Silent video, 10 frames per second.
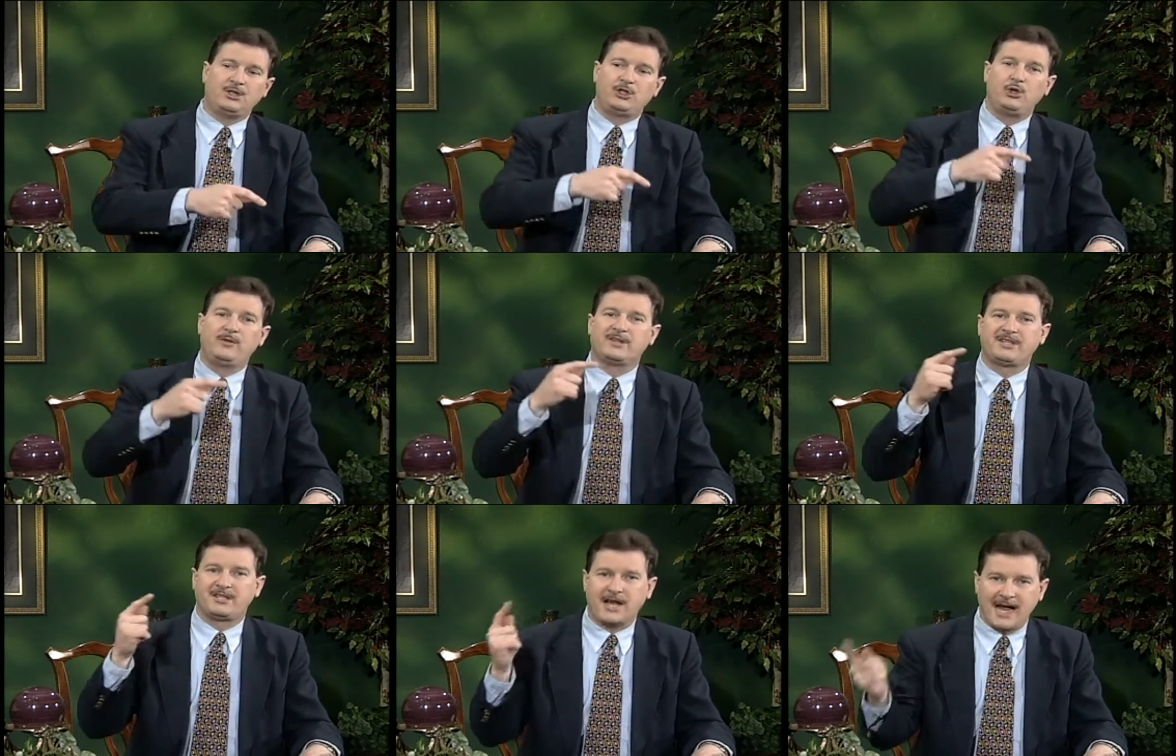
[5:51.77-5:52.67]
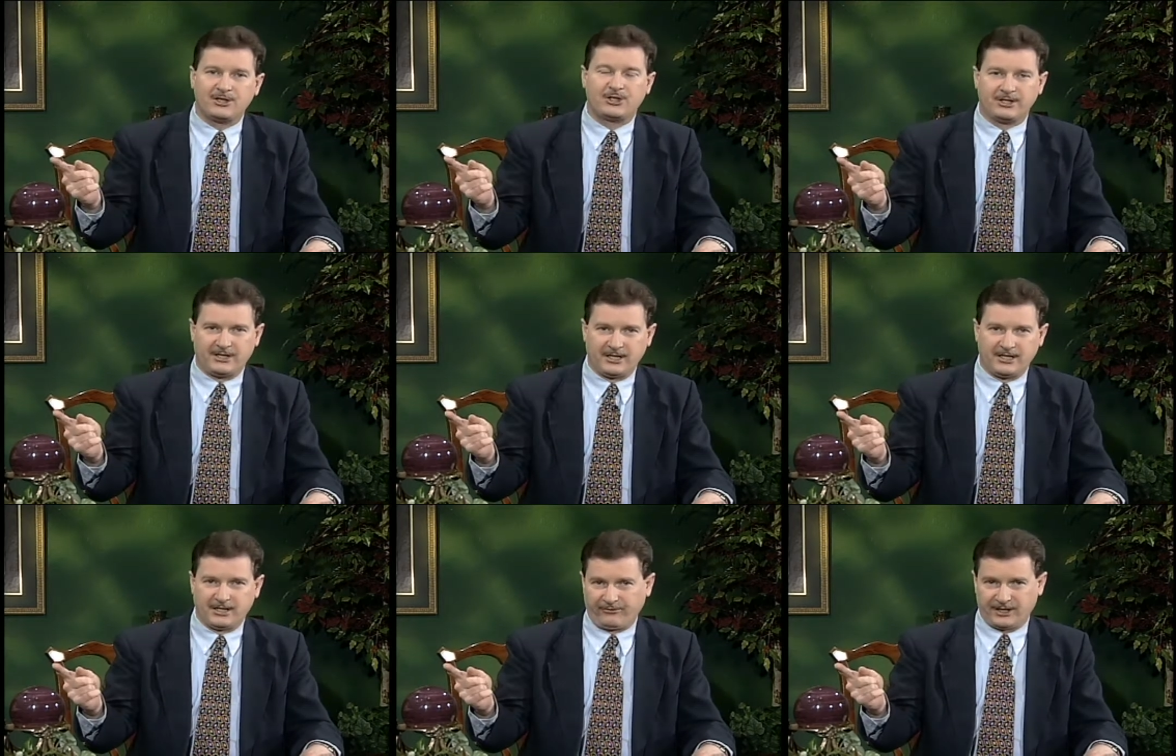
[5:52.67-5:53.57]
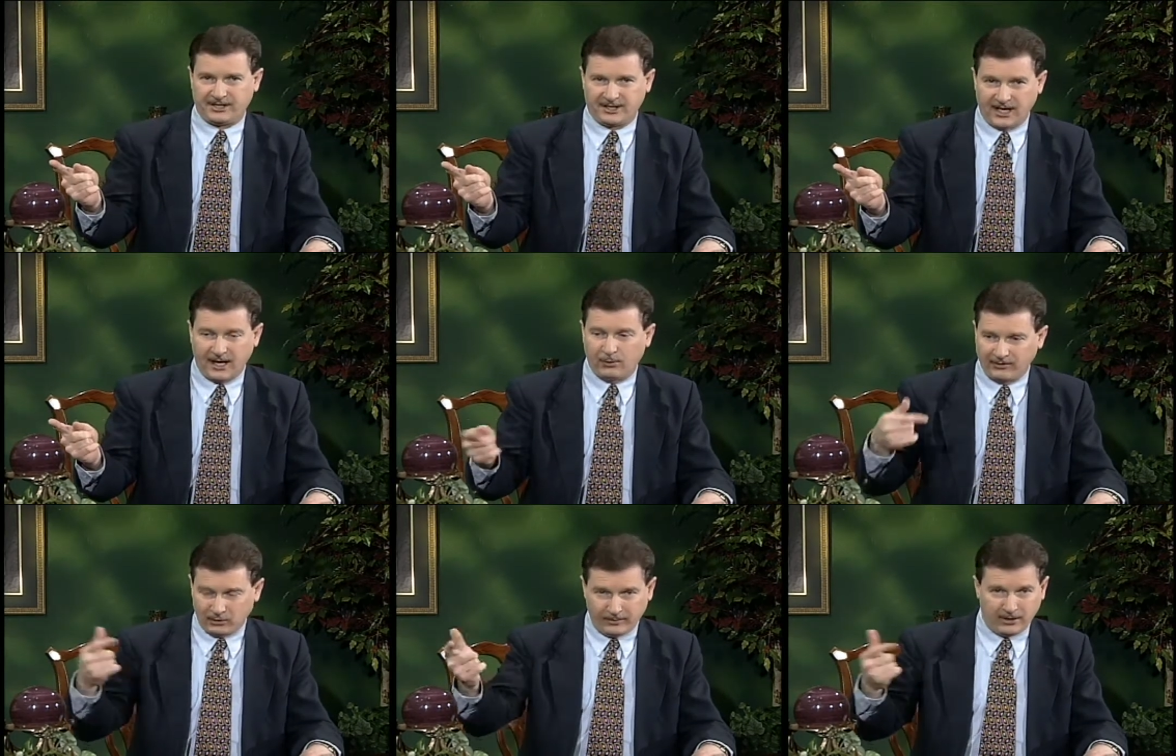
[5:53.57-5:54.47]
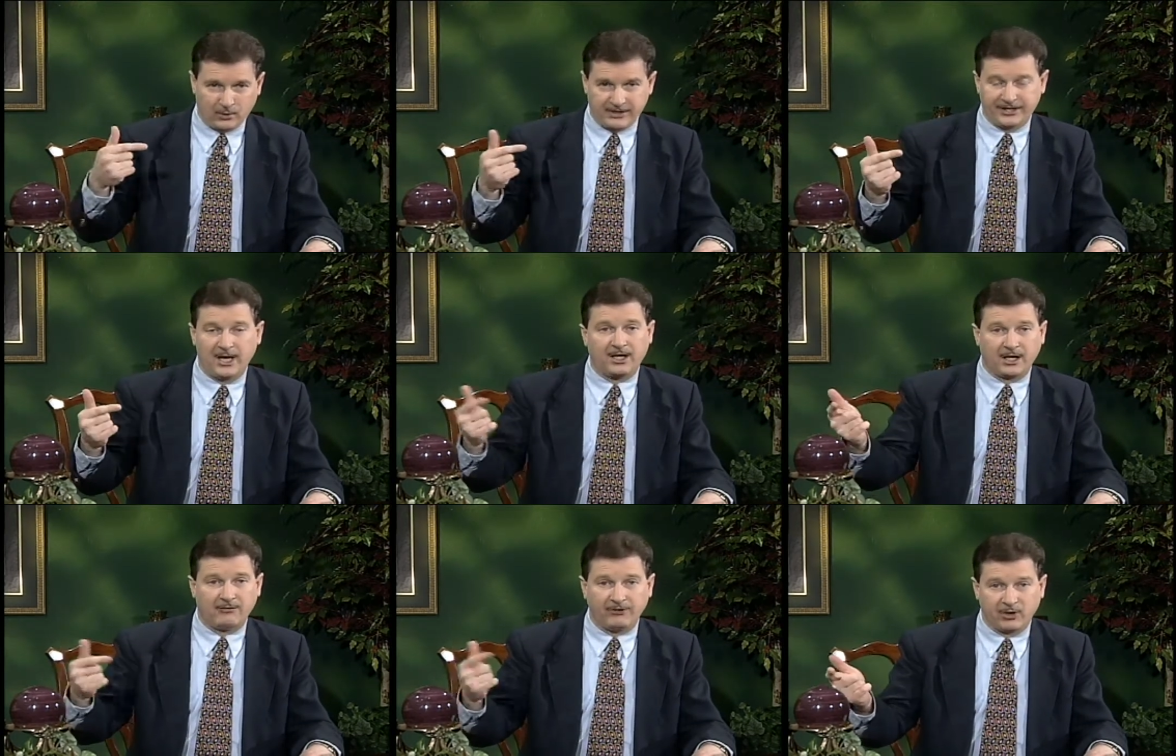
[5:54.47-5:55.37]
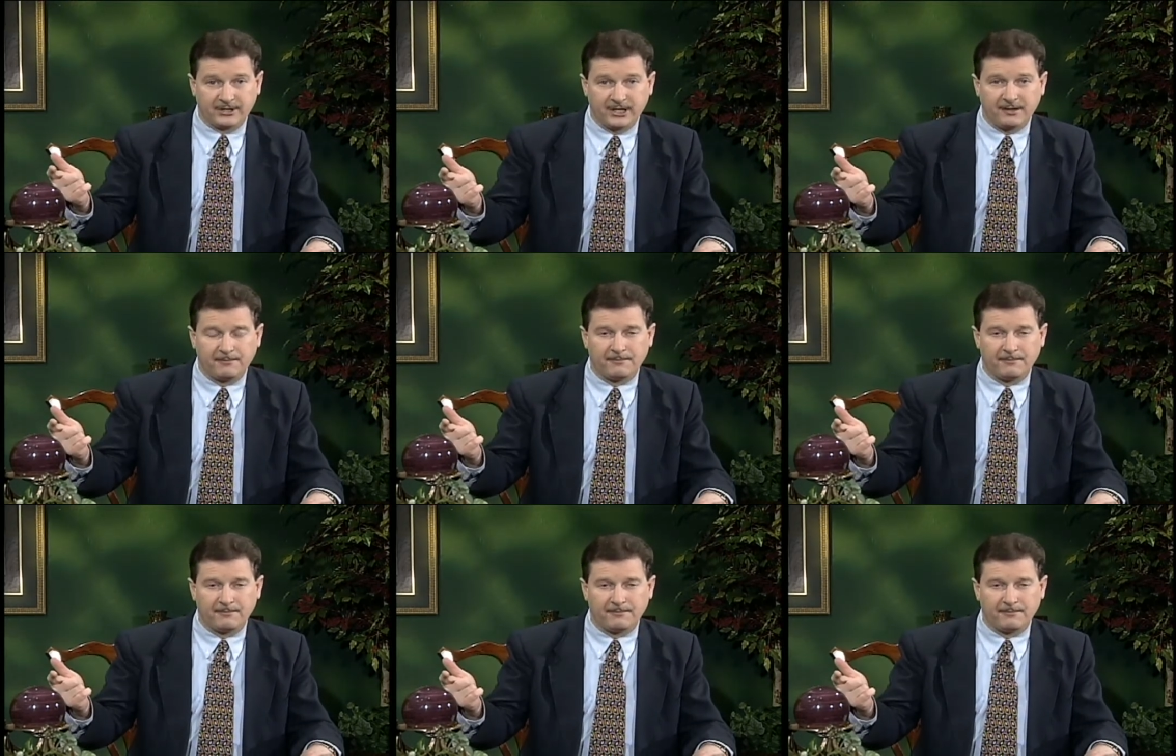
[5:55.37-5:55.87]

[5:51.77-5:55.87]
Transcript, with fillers: to the Sadducees of his day with whom he was conversing.